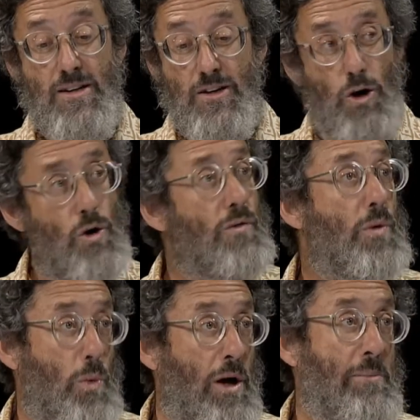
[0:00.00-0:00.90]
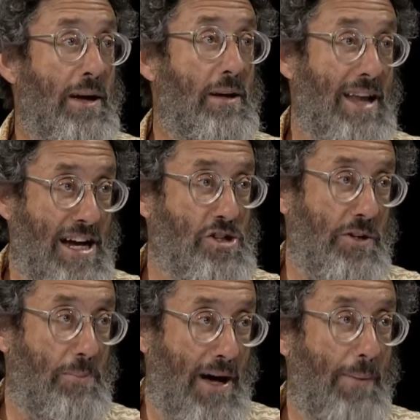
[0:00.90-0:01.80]
Overwhelming national
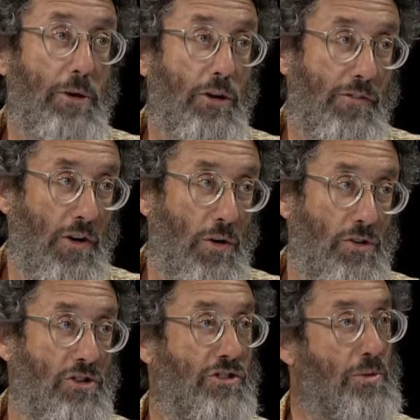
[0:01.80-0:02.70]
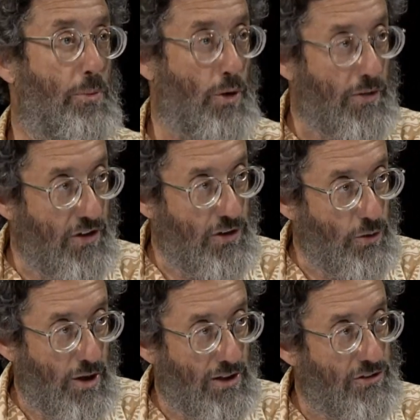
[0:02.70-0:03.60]
popular vote to support the new
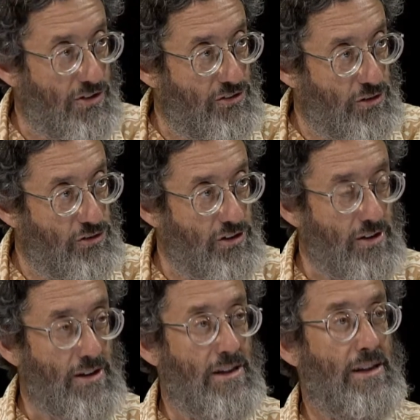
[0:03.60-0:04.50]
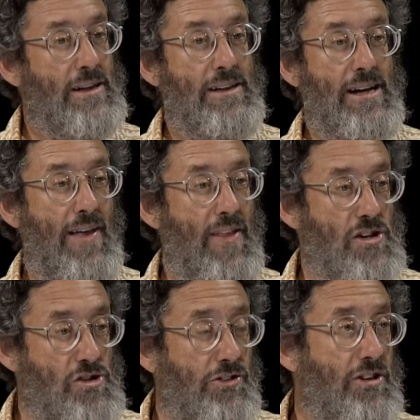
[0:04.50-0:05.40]
constitution. And then
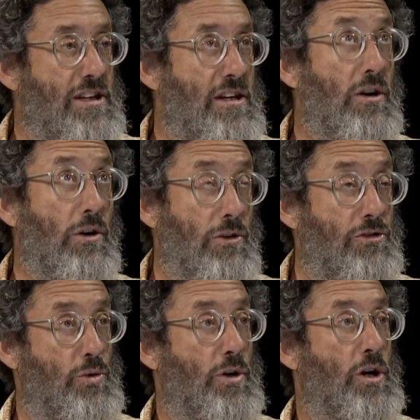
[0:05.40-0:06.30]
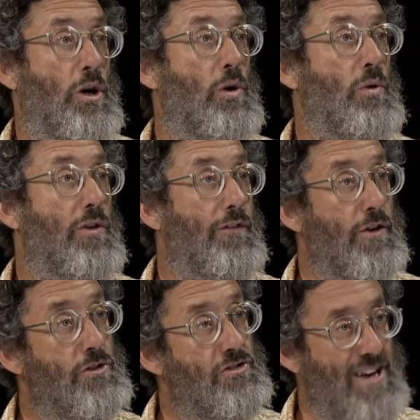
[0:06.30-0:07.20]
just a year or two ago, the
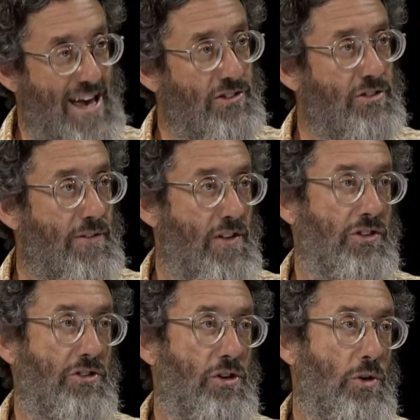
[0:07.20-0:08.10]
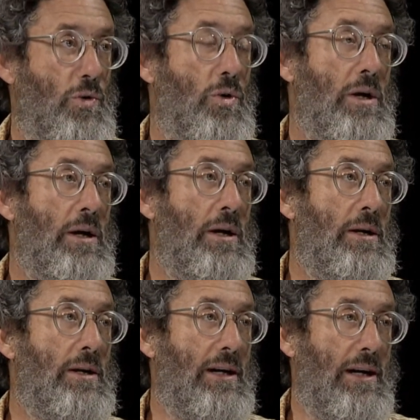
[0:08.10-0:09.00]
first test of this new
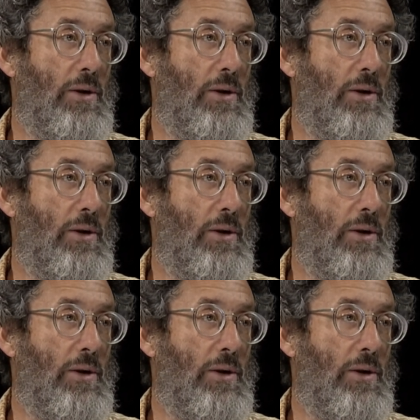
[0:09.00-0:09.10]
uh,